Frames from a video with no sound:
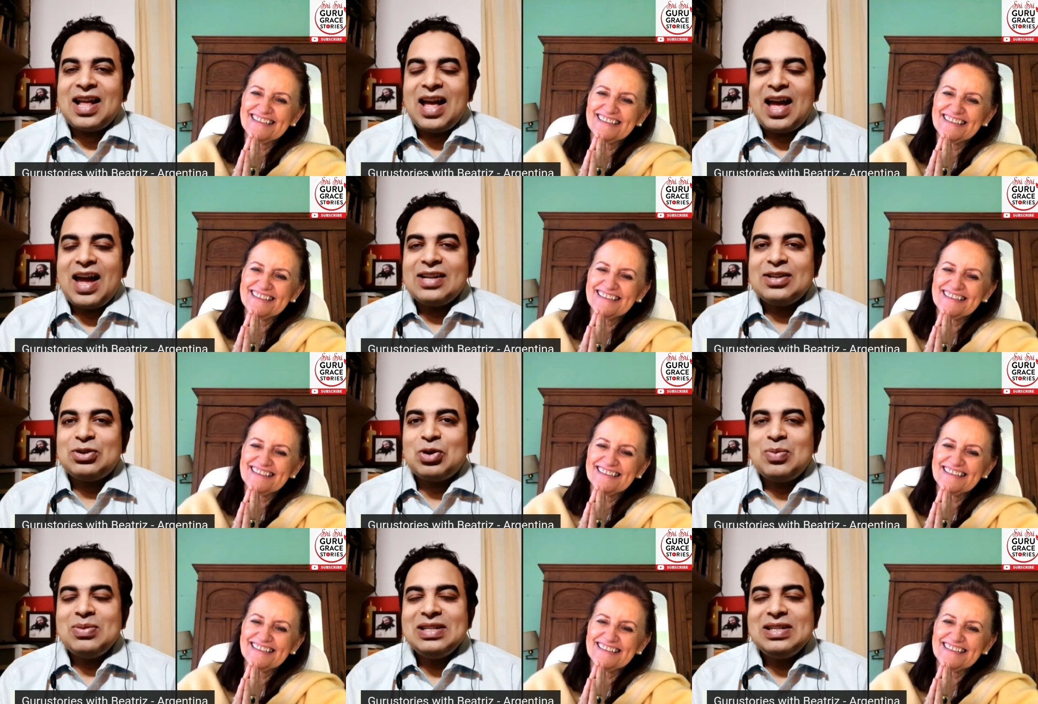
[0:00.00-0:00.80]
Speaker 1: And
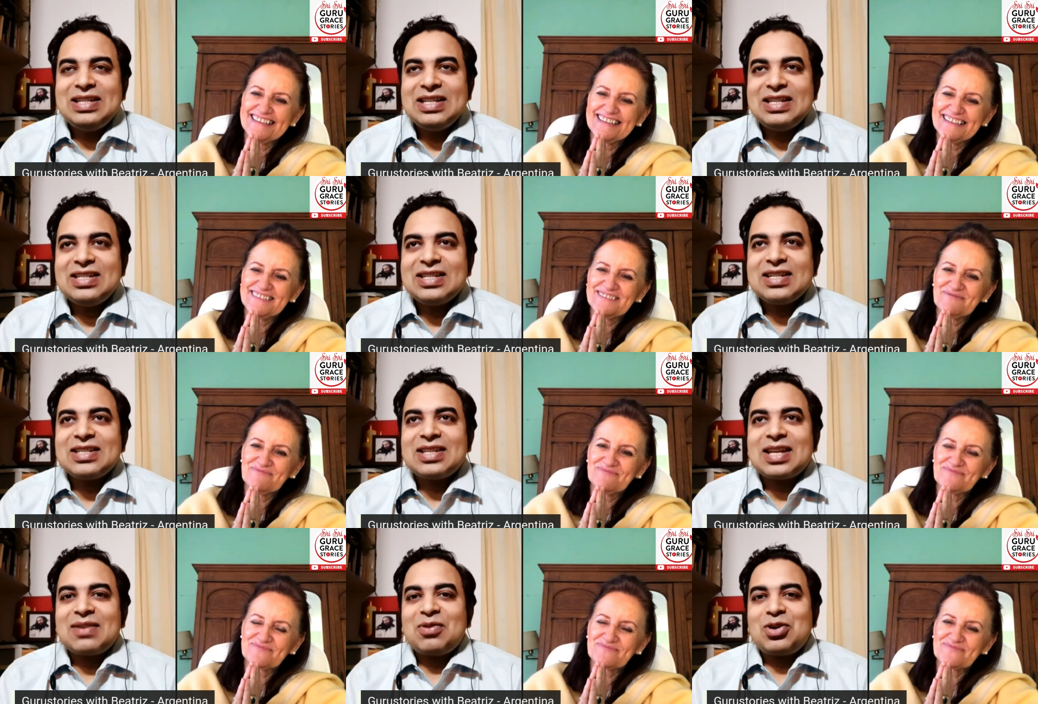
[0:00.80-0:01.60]
so many
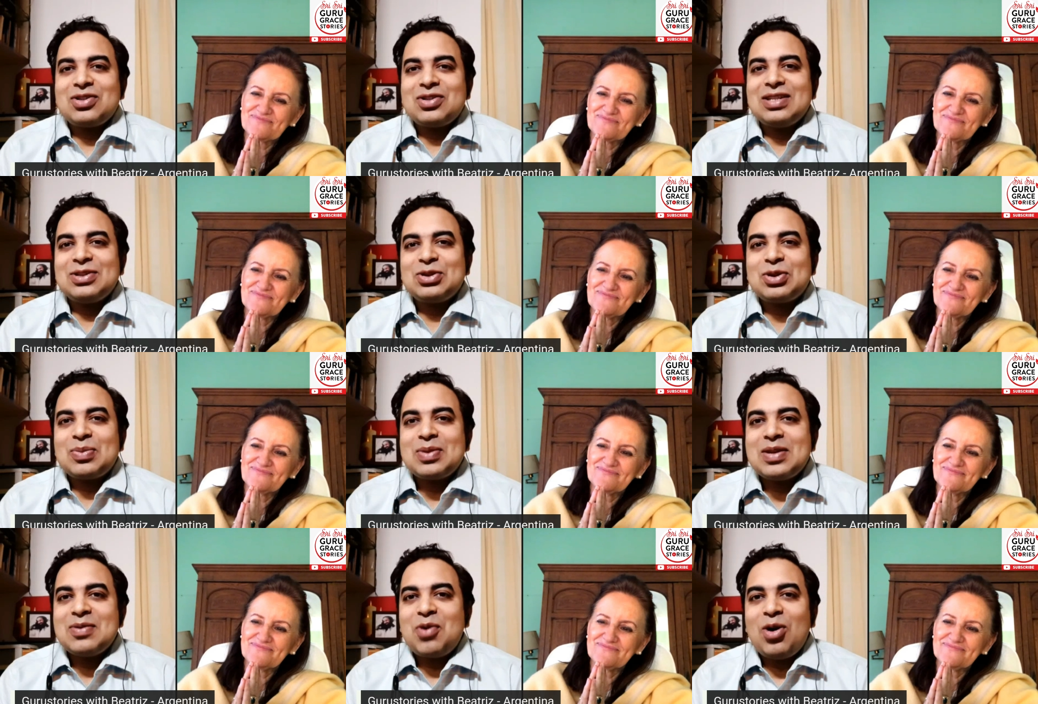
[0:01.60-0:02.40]
teachers are watching, so
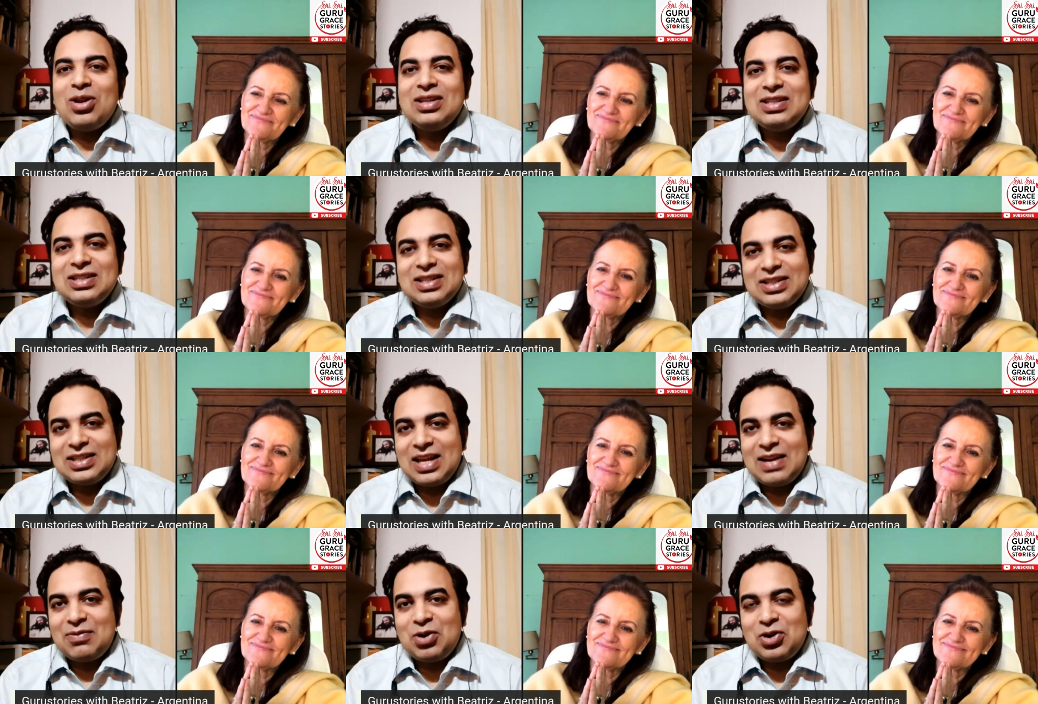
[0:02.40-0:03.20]
many volunteers
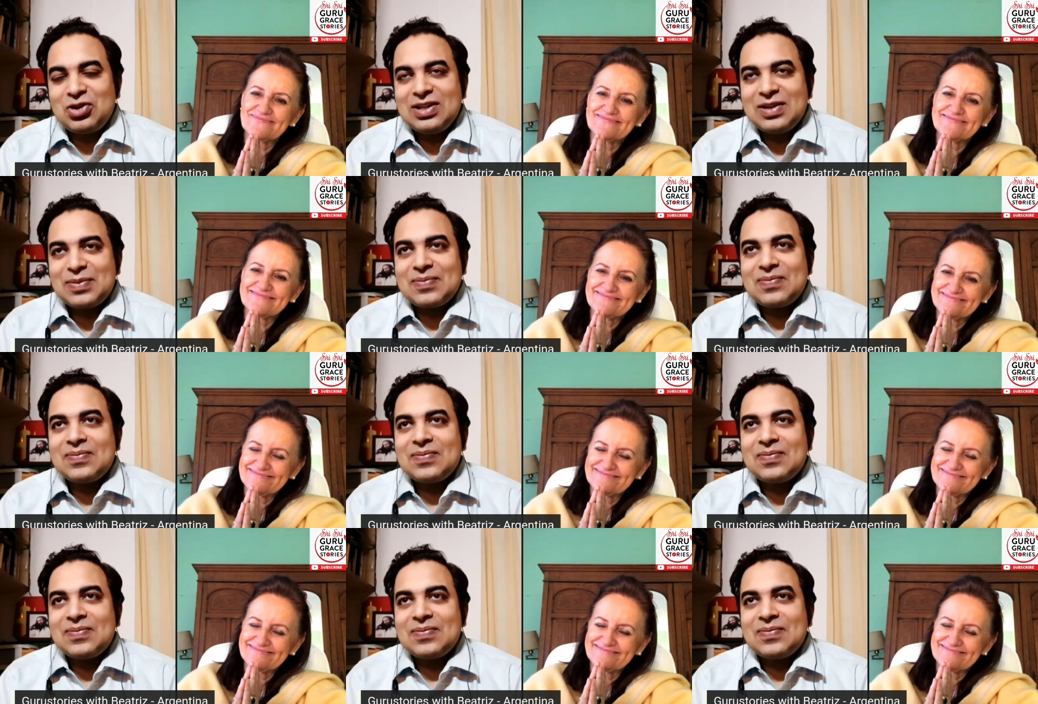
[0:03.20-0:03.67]
are watching.